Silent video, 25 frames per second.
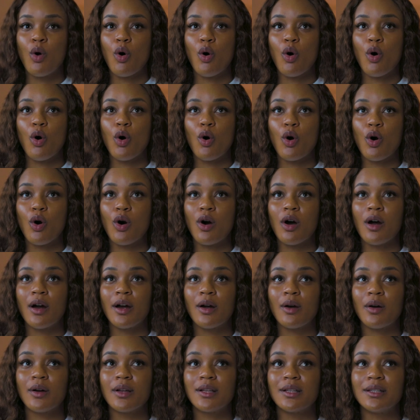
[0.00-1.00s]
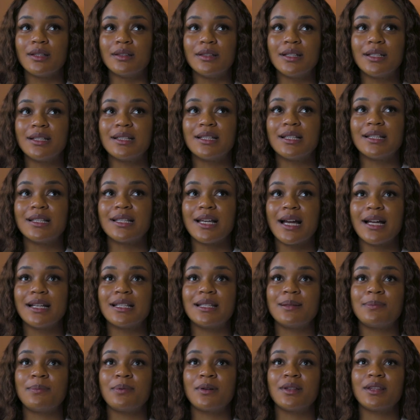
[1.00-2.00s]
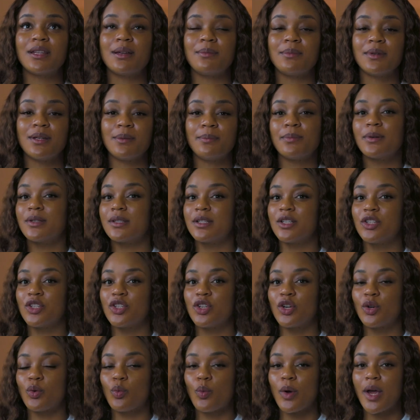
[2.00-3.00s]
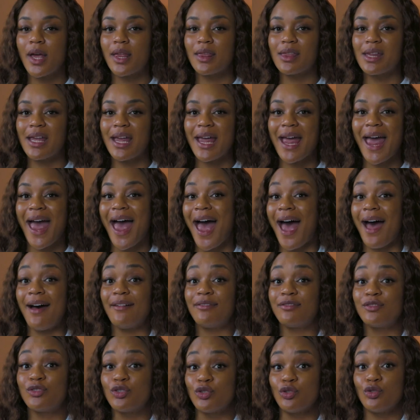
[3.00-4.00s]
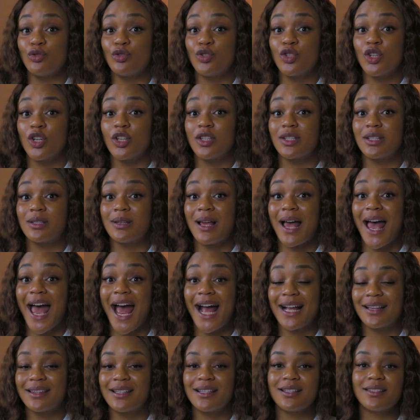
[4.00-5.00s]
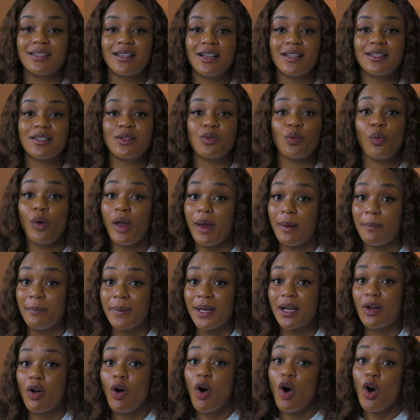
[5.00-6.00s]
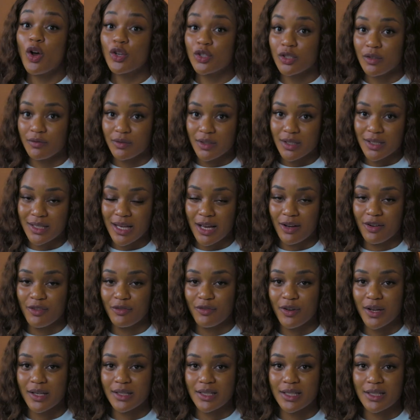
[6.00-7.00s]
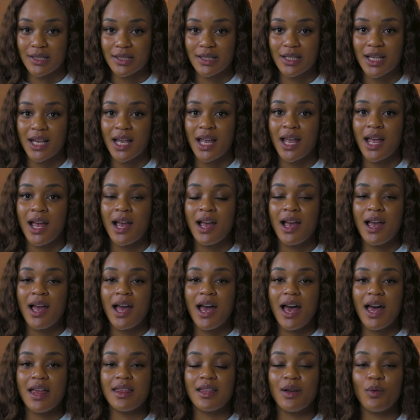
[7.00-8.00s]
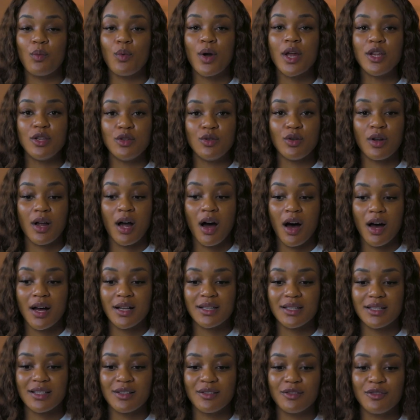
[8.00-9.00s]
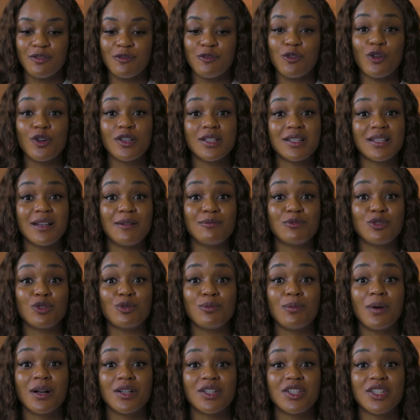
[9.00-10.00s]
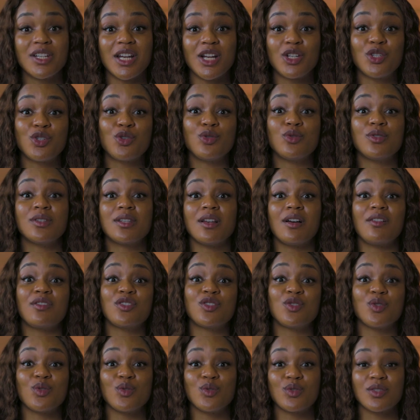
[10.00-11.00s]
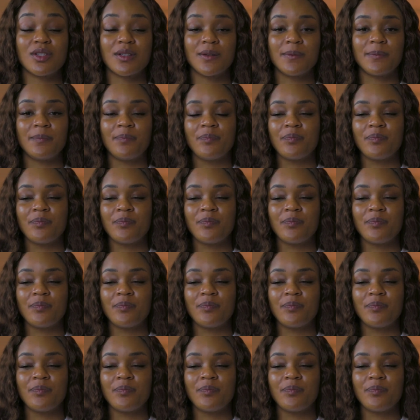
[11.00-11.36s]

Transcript: Or did society put them in a position where they have to just act a certain way because of the sacrifices? And then when you can't force them too much, their true self shows.